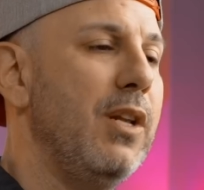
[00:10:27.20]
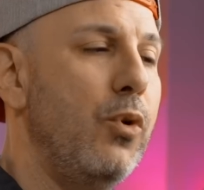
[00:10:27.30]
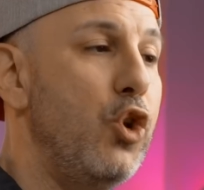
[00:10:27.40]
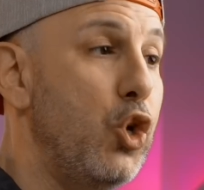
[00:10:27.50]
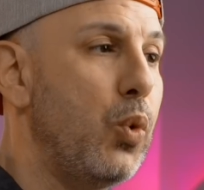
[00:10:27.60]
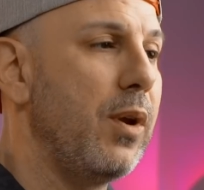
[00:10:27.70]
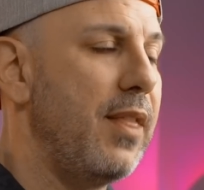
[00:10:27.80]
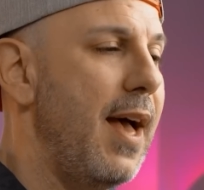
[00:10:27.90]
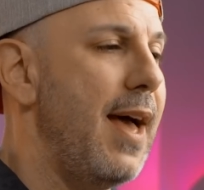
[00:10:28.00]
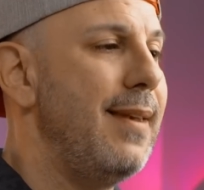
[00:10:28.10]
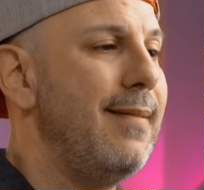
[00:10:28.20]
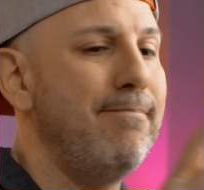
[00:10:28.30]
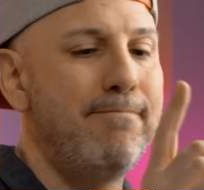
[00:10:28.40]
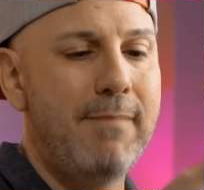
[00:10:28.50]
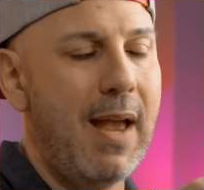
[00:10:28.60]
you know newer than
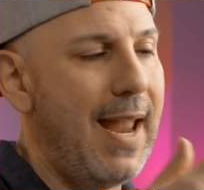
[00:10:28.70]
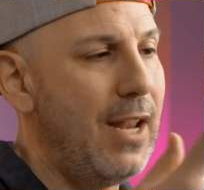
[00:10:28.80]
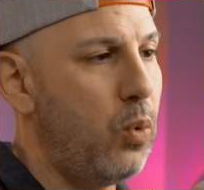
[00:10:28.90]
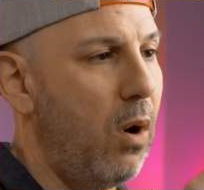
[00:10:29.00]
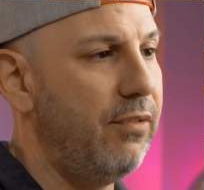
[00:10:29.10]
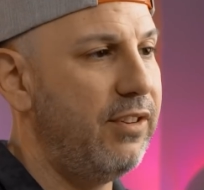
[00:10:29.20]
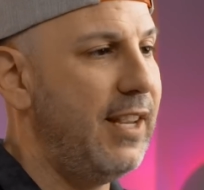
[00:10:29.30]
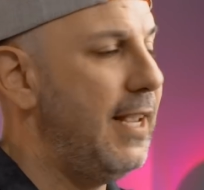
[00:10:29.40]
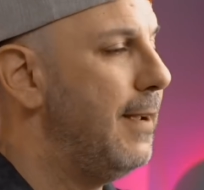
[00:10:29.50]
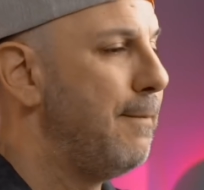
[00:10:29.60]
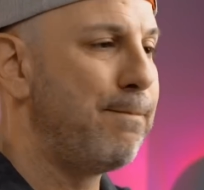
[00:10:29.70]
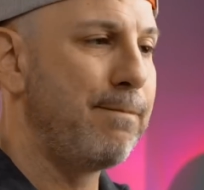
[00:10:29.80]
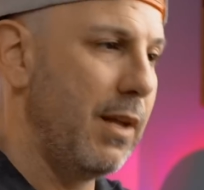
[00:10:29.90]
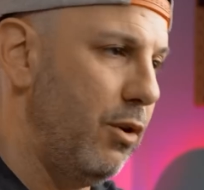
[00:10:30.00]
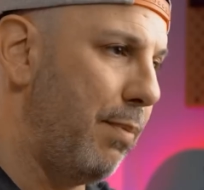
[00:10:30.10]
A12Z,
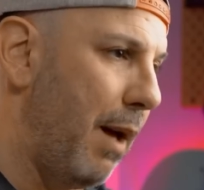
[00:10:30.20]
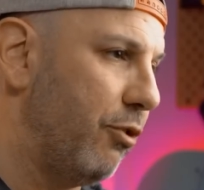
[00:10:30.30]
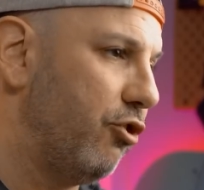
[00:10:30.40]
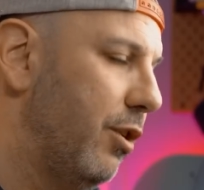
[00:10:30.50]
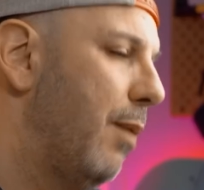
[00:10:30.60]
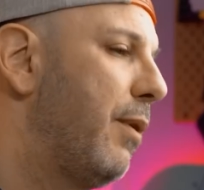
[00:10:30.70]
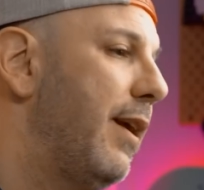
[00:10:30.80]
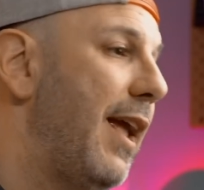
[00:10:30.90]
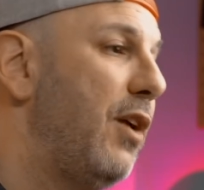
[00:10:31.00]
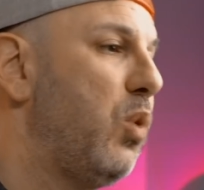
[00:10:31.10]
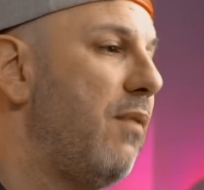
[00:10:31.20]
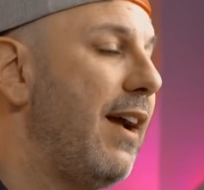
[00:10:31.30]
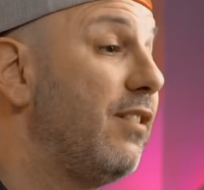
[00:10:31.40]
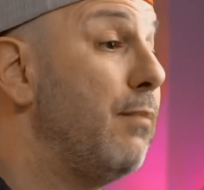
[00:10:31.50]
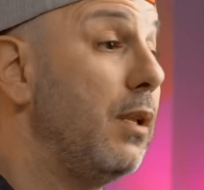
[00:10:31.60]
you probably shouldn't upgrade.
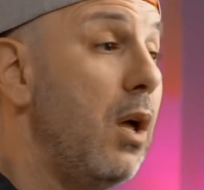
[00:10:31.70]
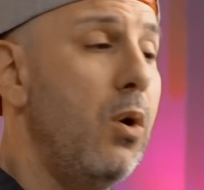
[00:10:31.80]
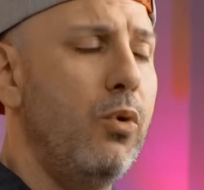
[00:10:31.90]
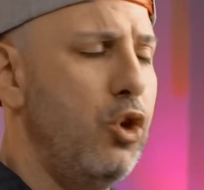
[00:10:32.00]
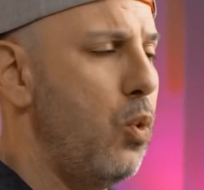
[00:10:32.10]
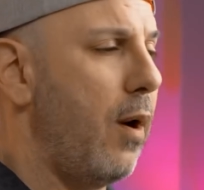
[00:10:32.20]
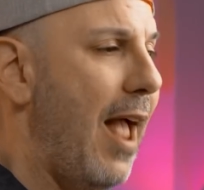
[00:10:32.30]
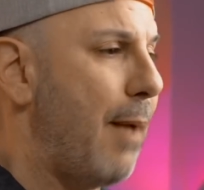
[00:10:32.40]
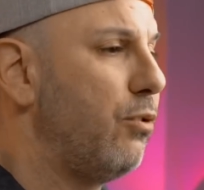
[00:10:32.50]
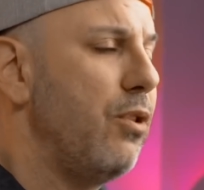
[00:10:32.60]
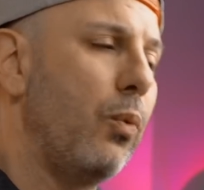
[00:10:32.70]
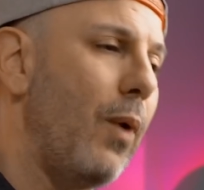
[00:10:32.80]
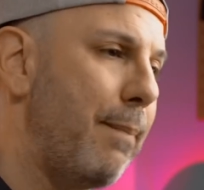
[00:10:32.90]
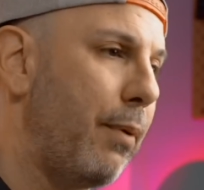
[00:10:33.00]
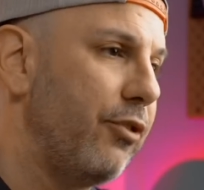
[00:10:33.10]
A12X and below, you are absolutely the
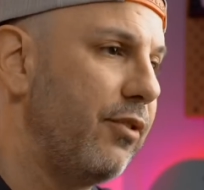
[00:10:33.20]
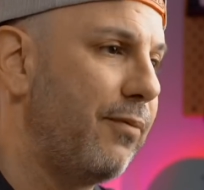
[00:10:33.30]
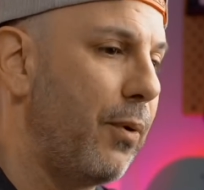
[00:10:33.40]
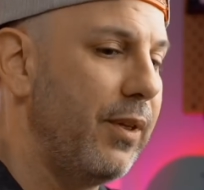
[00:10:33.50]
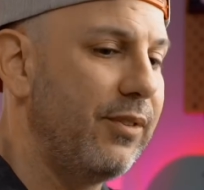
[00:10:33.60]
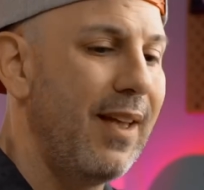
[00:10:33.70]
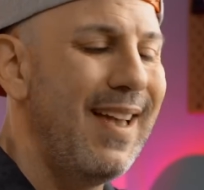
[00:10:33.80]
right person for this.